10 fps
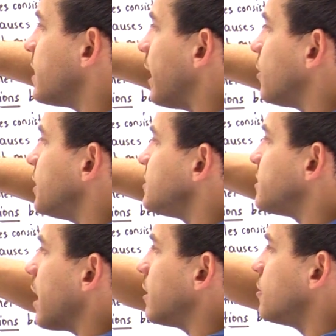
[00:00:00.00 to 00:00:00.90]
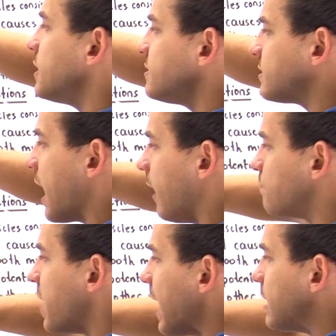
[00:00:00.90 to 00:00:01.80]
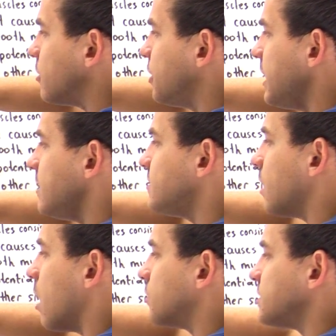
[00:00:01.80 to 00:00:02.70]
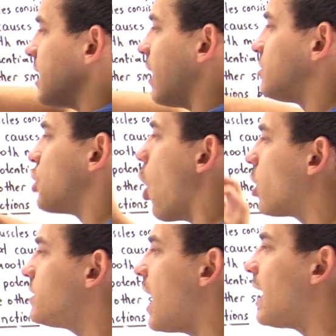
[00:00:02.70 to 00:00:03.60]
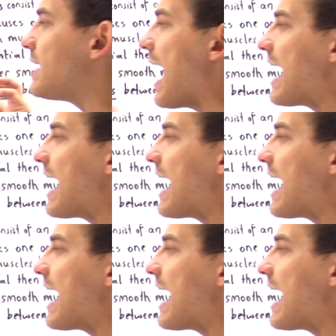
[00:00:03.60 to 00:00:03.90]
cell, this cell, and this cell, and these other cells are not